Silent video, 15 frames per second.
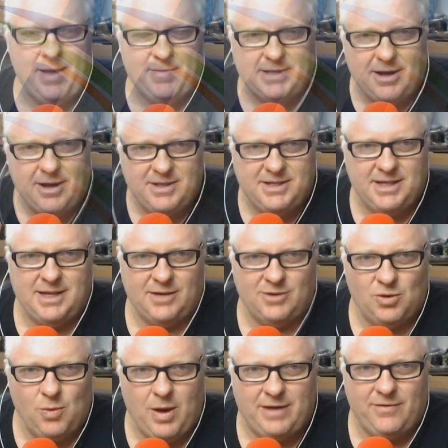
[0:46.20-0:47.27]
episode
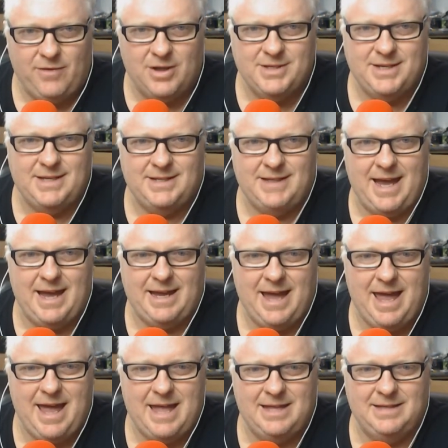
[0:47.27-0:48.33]
601 of Aussie Tech
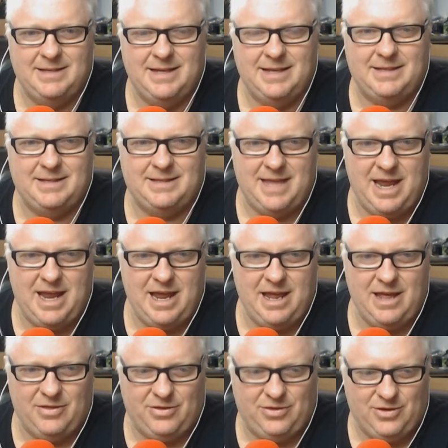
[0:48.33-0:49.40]
Heads. It's
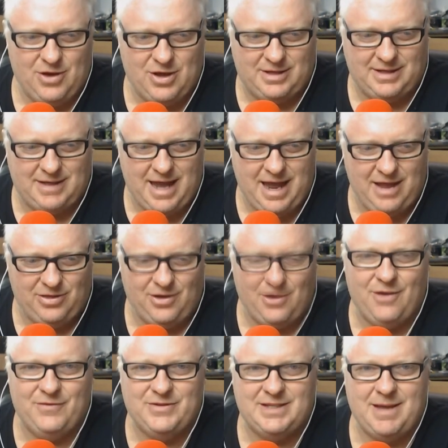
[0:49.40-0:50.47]
the 13th
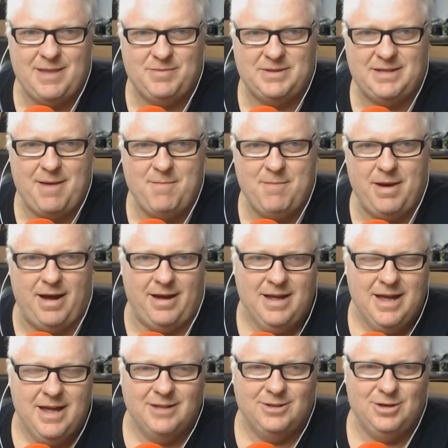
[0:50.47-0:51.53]
of September
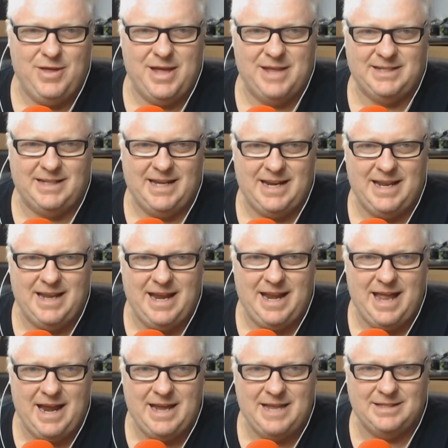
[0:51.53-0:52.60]

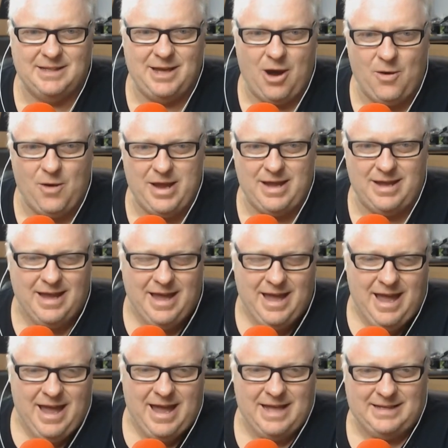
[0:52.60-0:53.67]
2018. How is going?
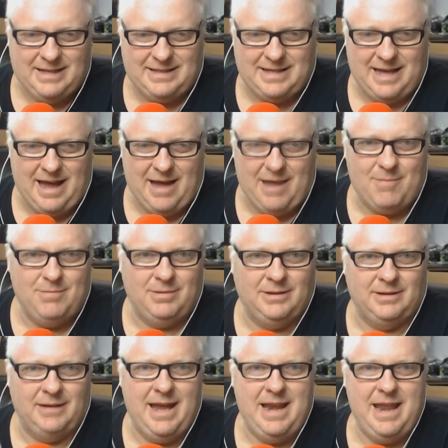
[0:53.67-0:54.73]
It's
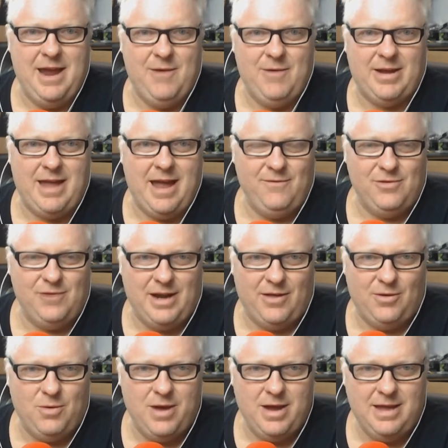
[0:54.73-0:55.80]
Glenn here again for
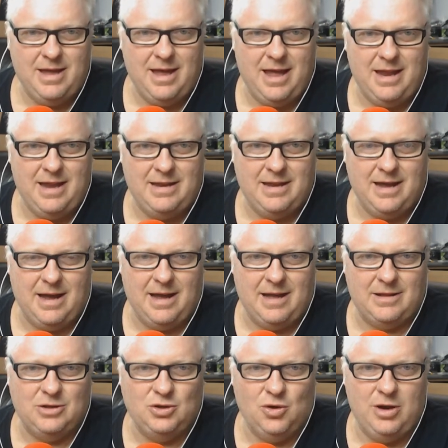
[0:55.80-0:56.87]
another week and
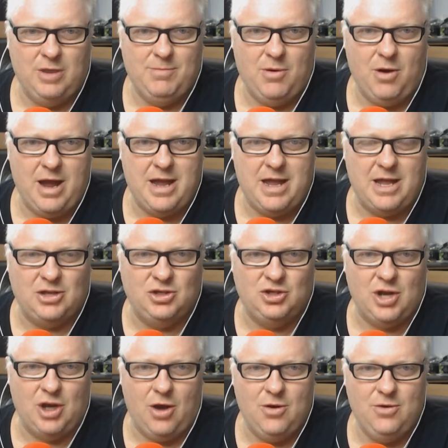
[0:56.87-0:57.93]
joined by
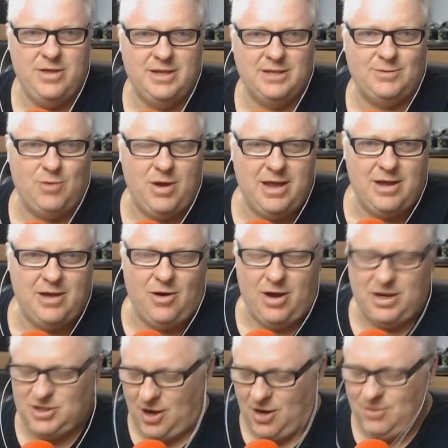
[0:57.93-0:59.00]
Joe this week.
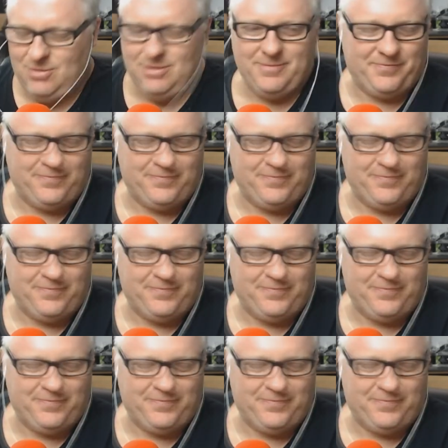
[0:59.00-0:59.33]
Hi Joe.